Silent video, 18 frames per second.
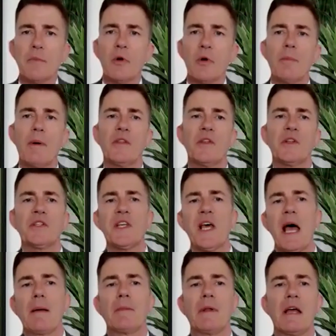more about the
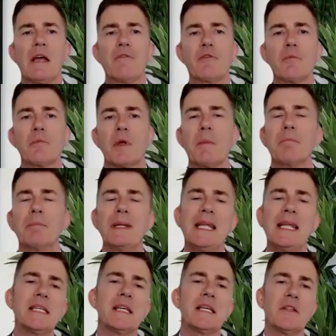timeline from
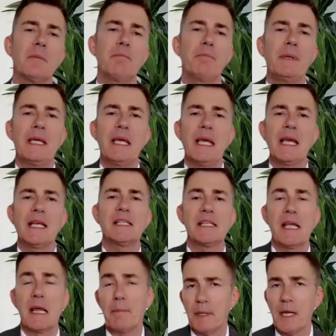completing the
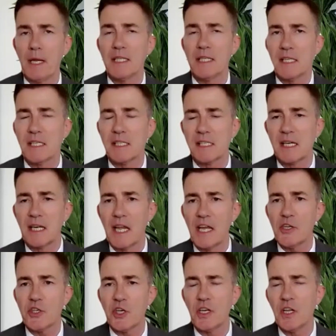PSA plant
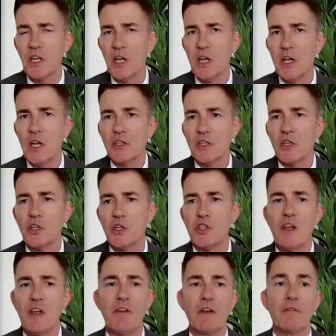installation to
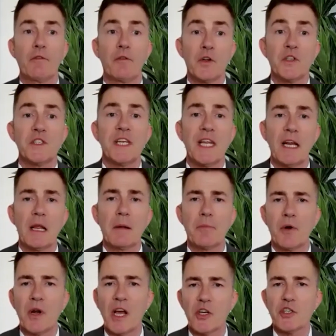achieving first helium
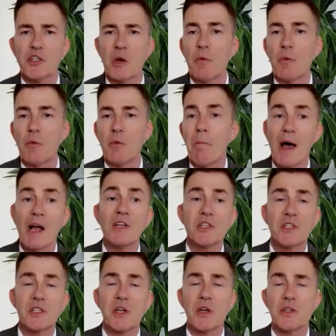production and what
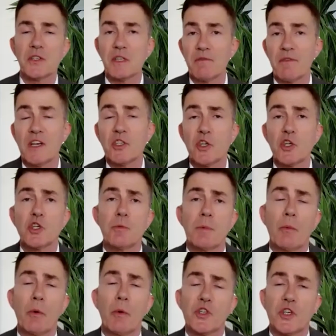milestones investors should
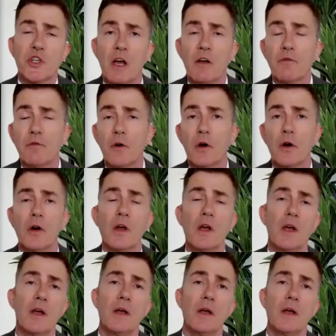be watching out for?